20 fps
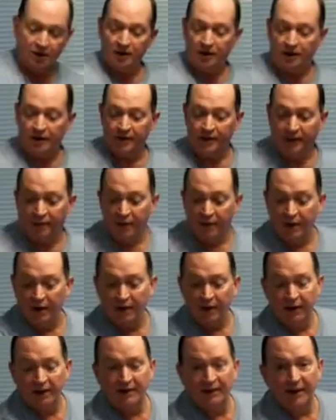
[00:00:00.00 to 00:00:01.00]
And now we're going to
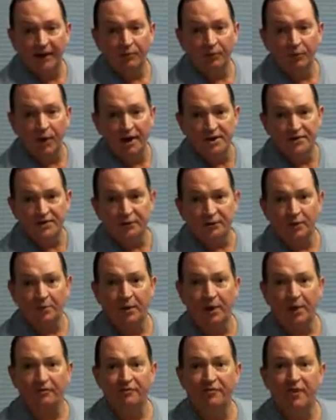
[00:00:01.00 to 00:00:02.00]
let that rest for
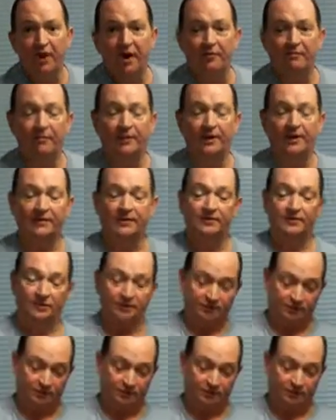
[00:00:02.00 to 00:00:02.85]
about 5 minutes.